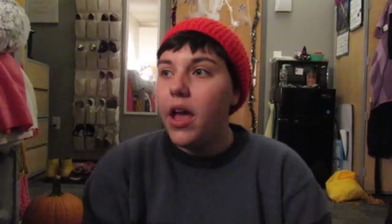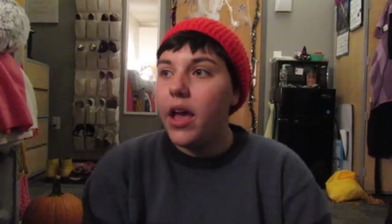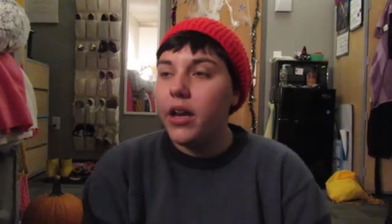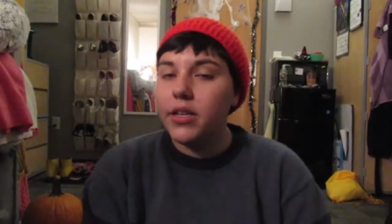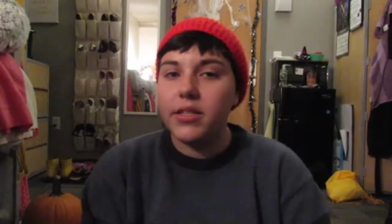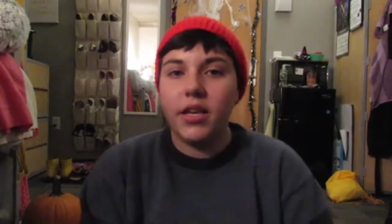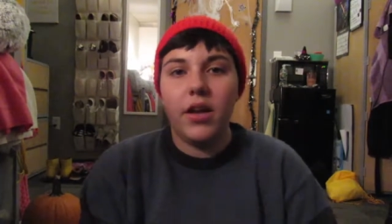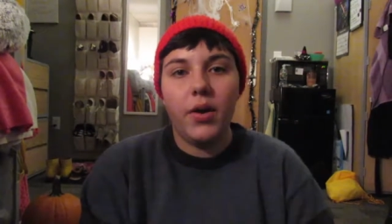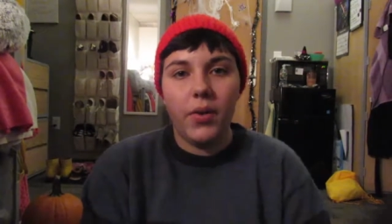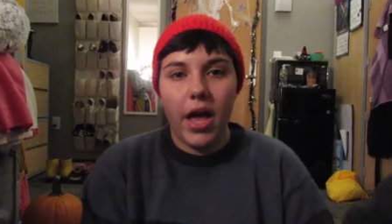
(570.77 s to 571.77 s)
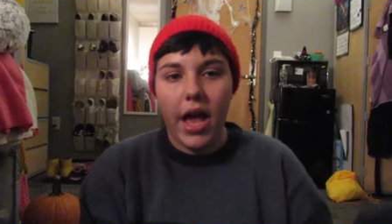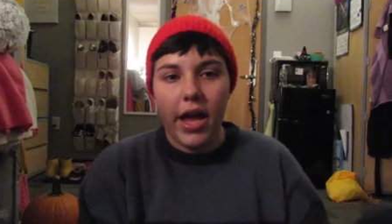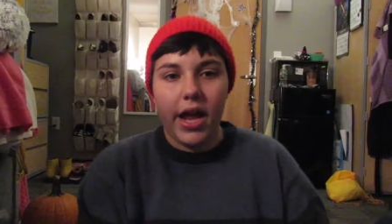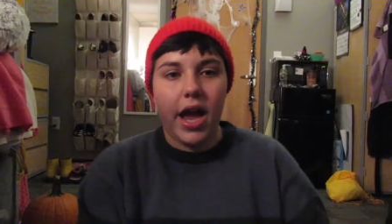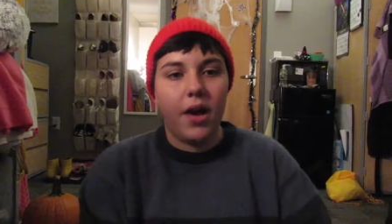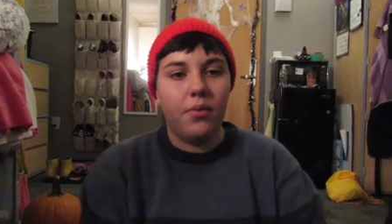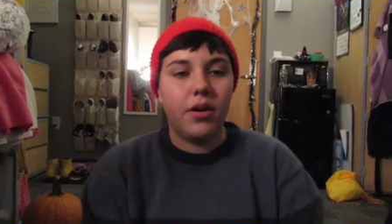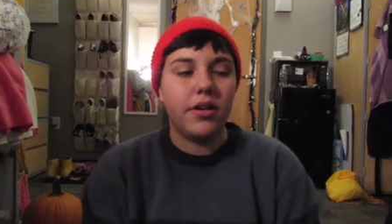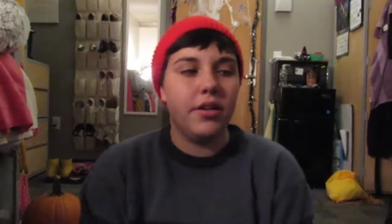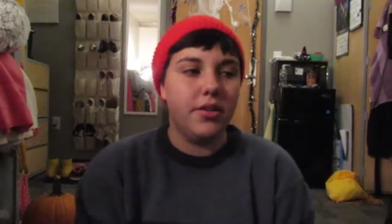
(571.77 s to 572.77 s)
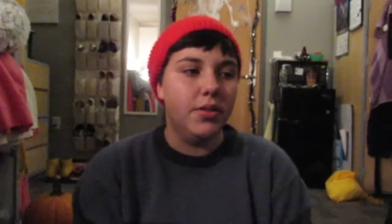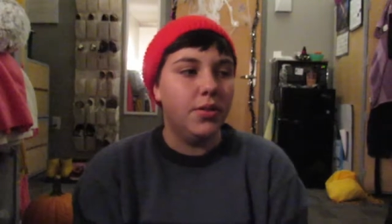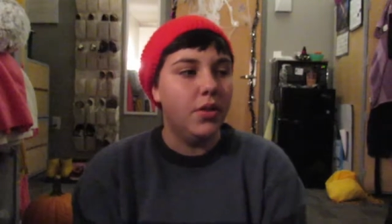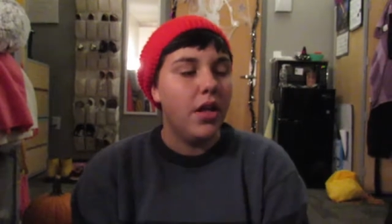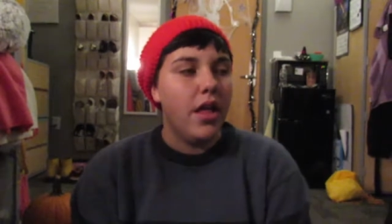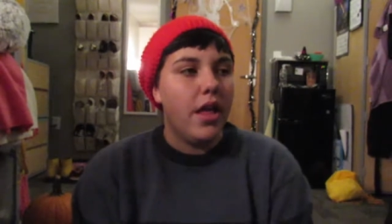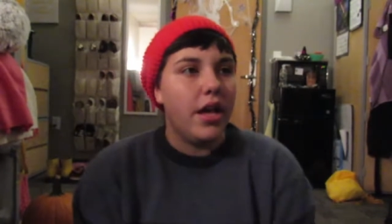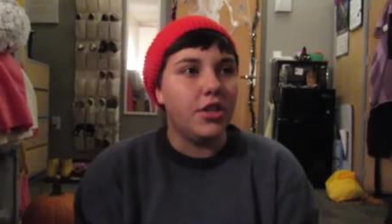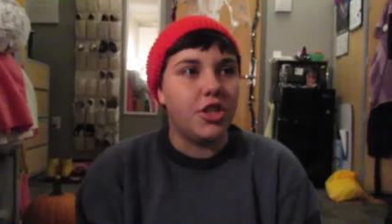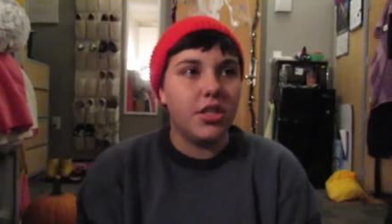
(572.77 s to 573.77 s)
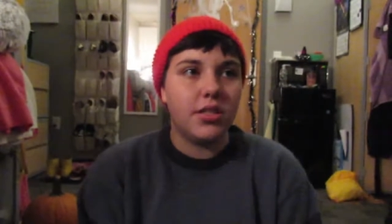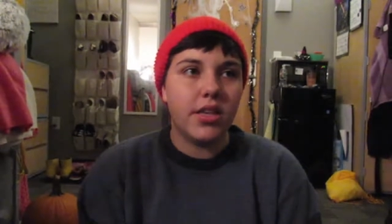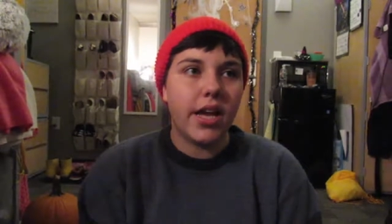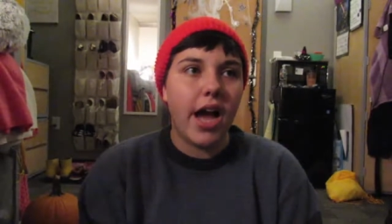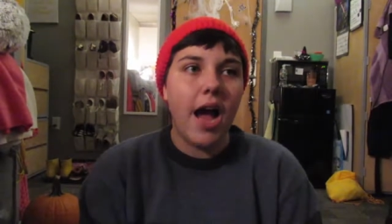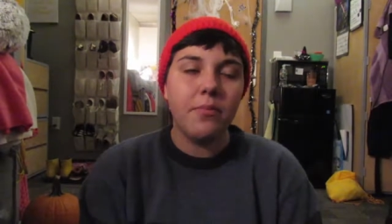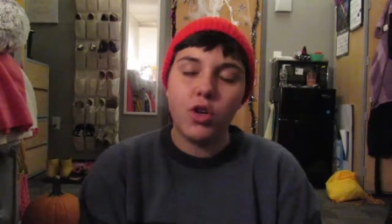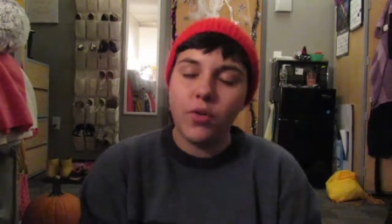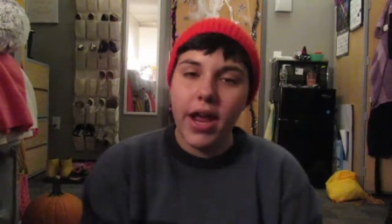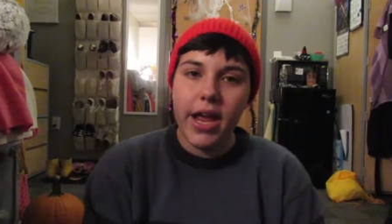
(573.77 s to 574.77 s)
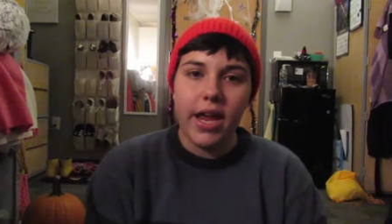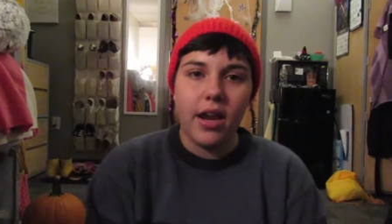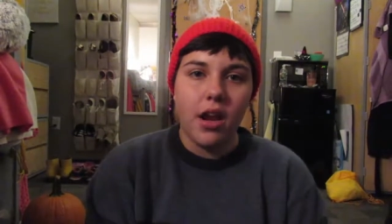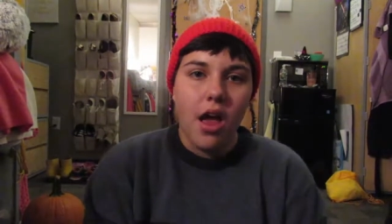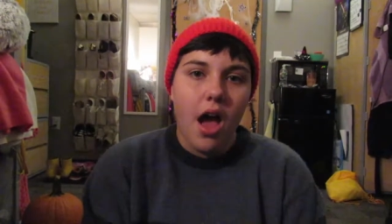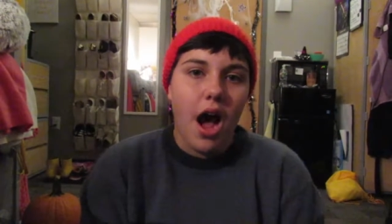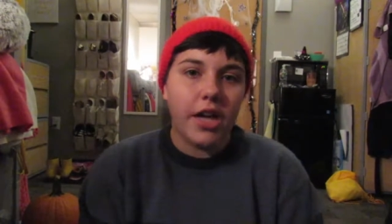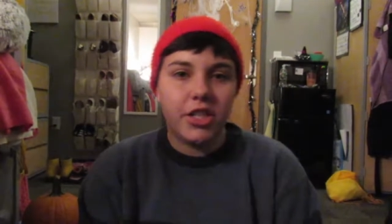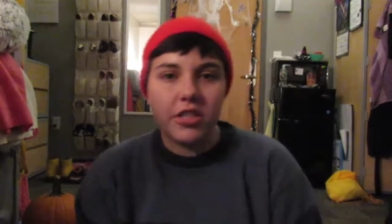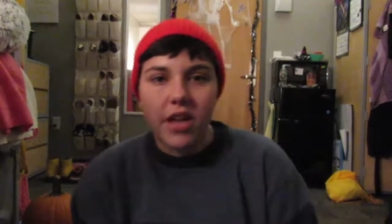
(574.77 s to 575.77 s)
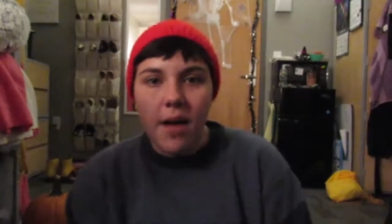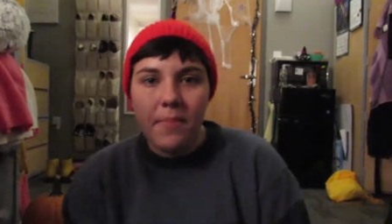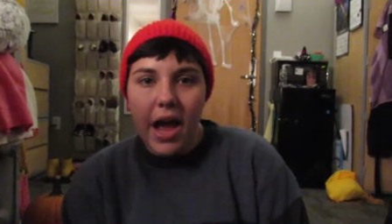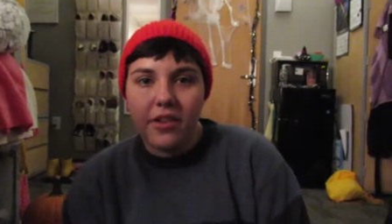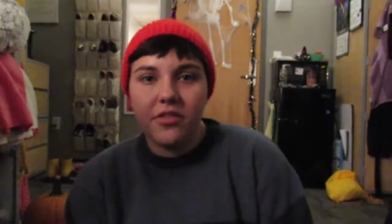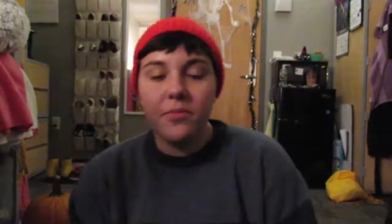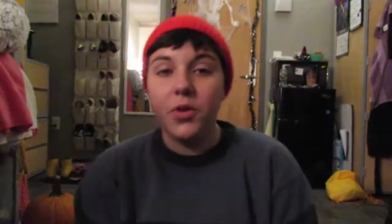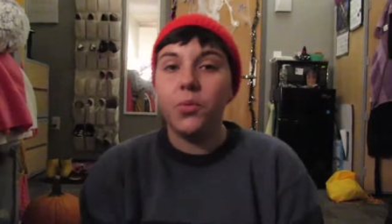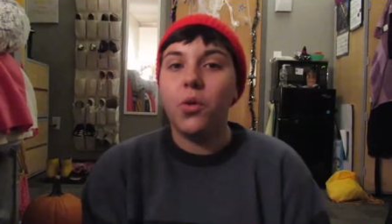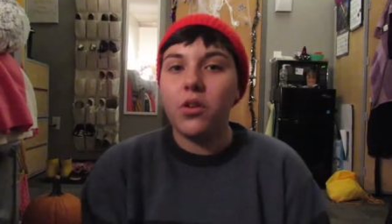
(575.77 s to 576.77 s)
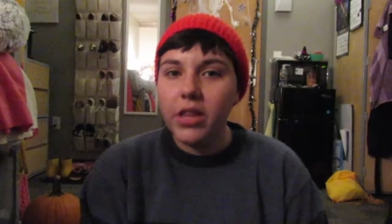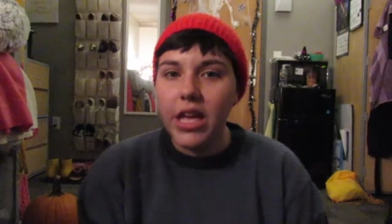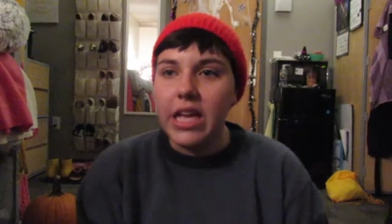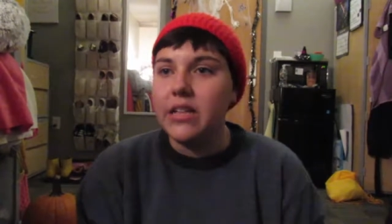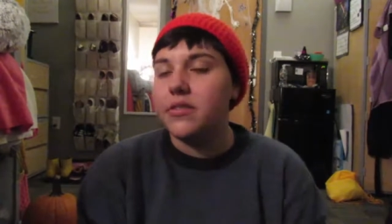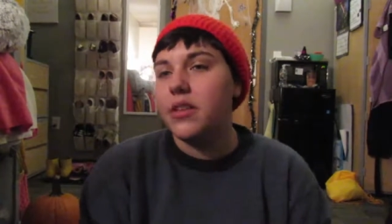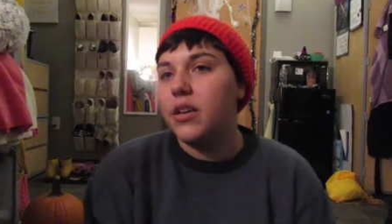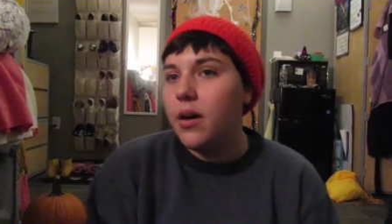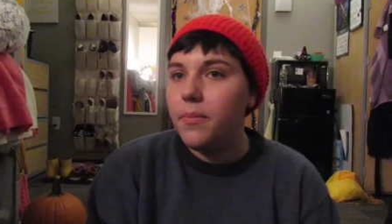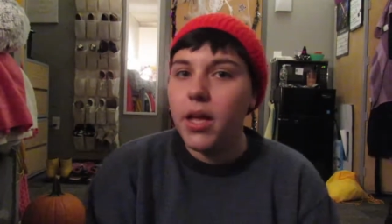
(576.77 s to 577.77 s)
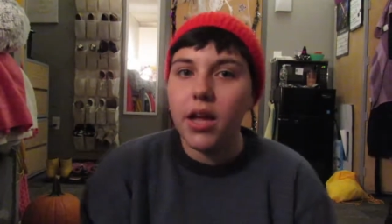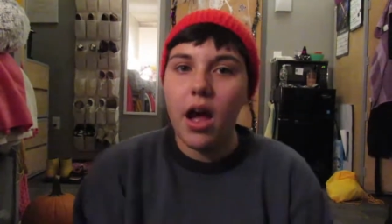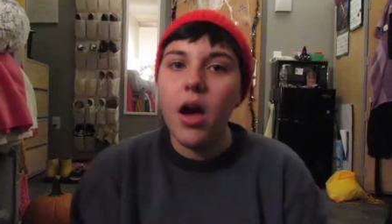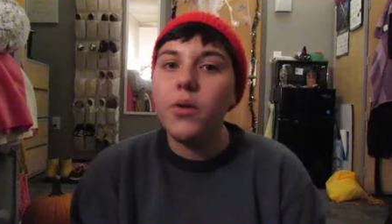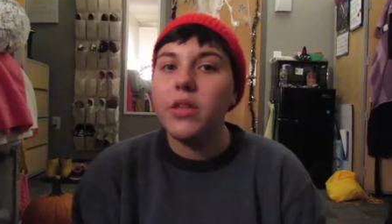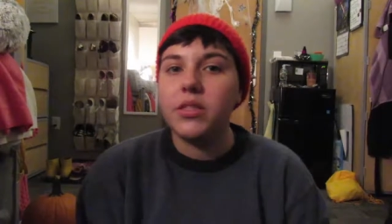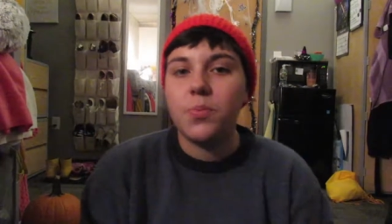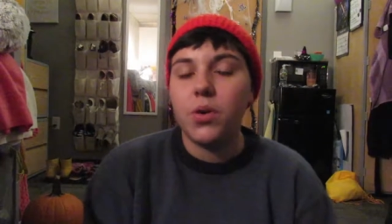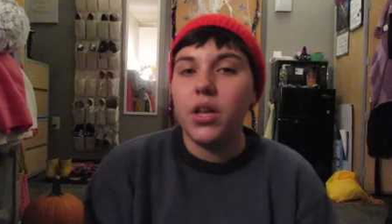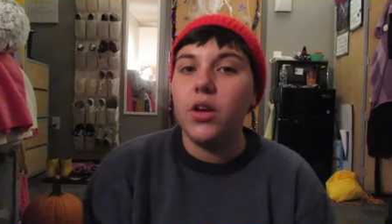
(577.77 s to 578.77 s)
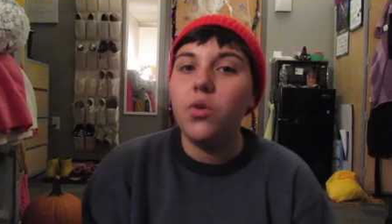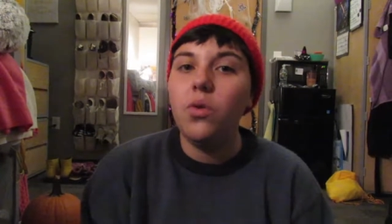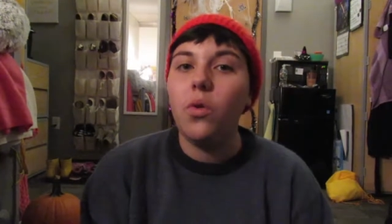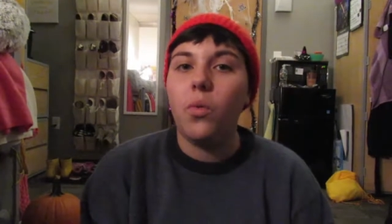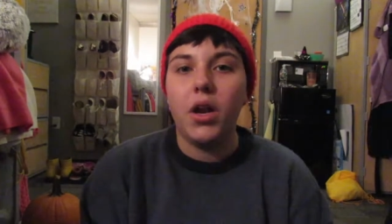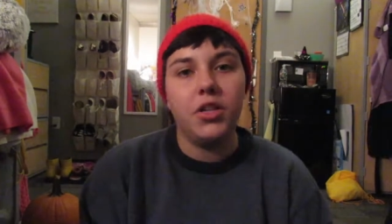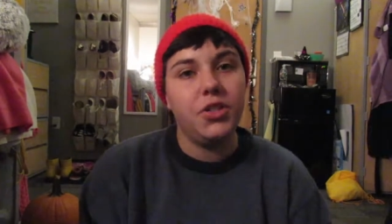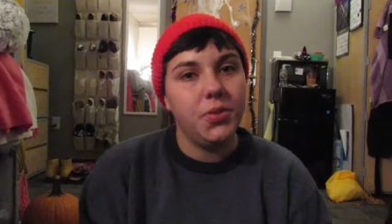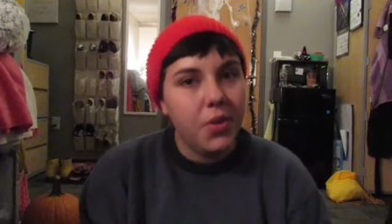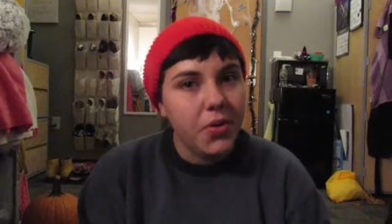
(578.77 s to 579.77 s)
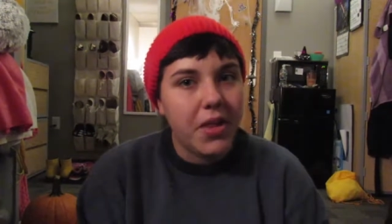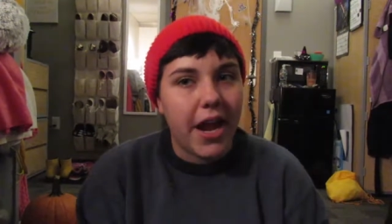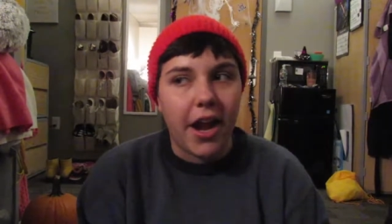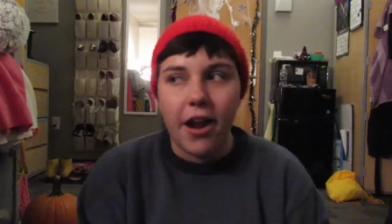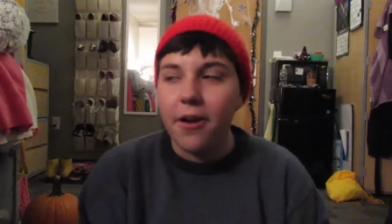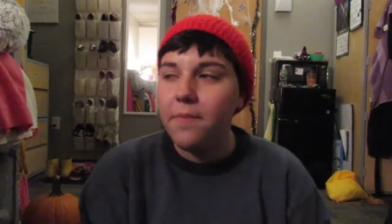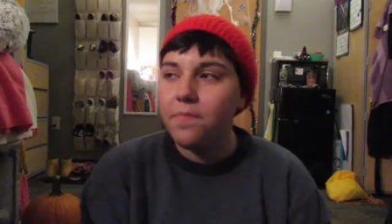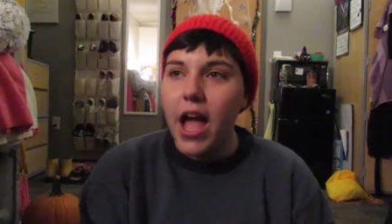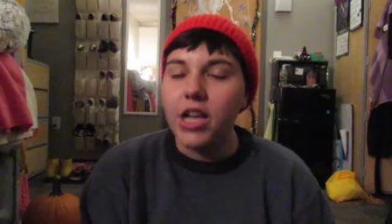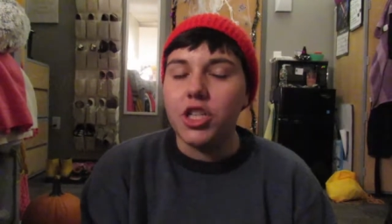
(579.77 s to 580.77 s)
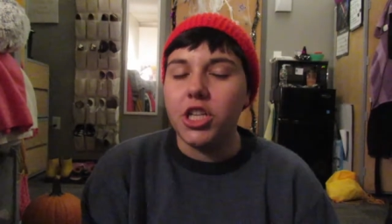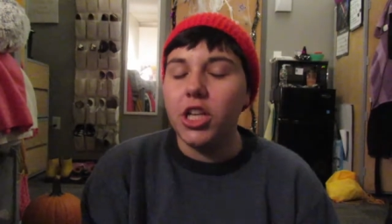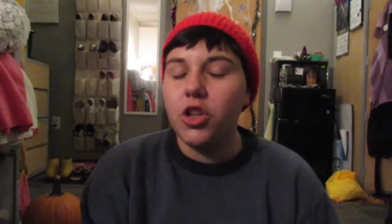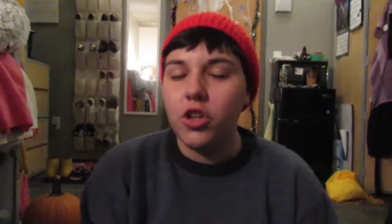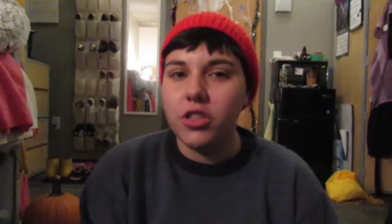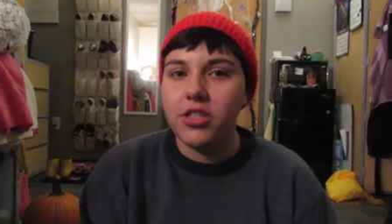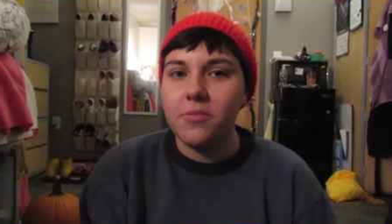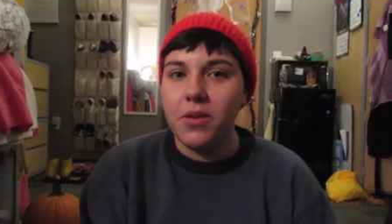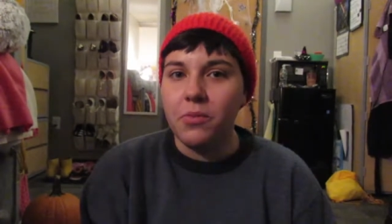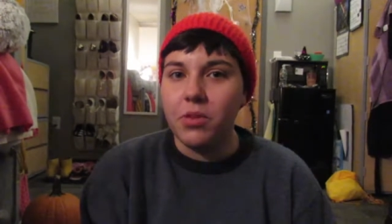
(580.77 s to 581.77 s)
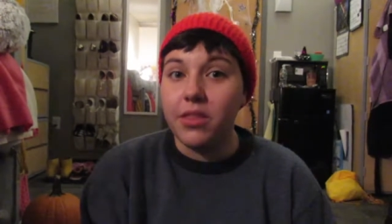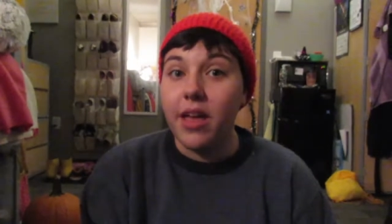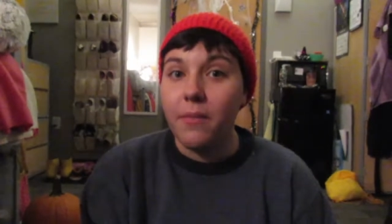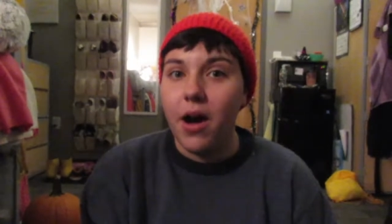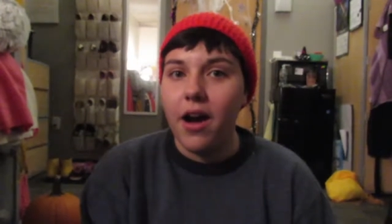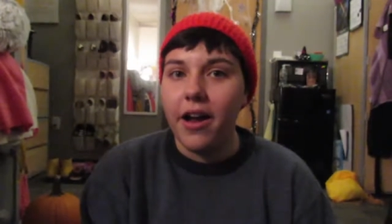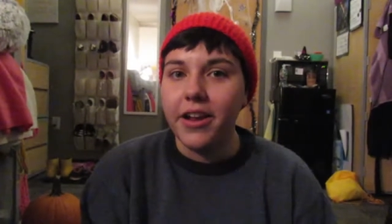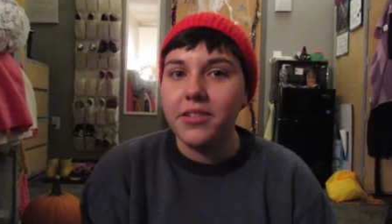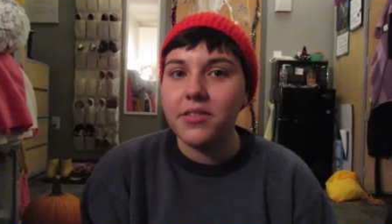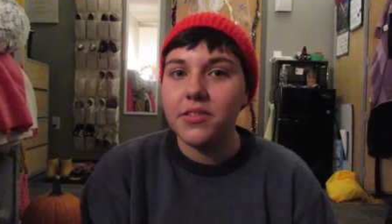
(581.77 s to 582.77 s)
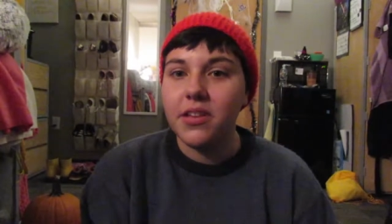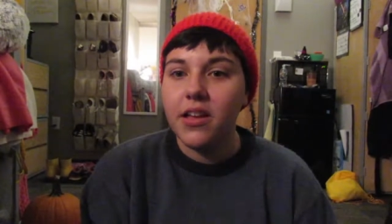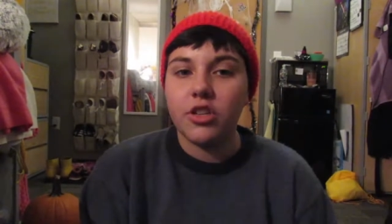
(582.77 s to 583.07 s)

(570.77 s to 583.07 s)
And I said, oh hey, how are you? And she's like, I'm great. I just got back from New Orleans. And I'm like, oh, that's pretty cool. What did you do there? And she looks at me with them eyes.